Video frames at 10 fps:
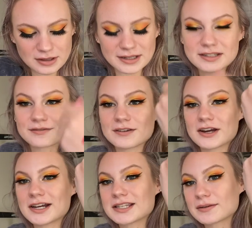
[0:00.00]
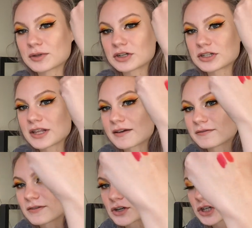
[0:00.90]
That's very similar to that
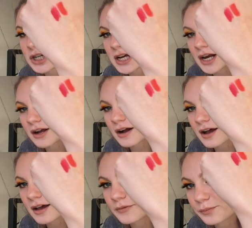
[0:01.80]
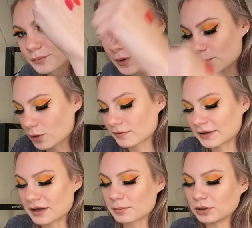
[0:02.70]
first shade I got, but more of
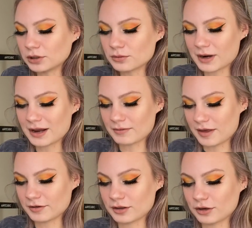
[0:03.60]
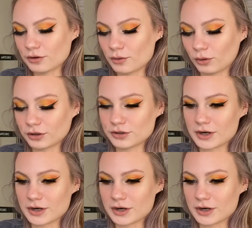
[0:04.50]
like a blue red rather than an orange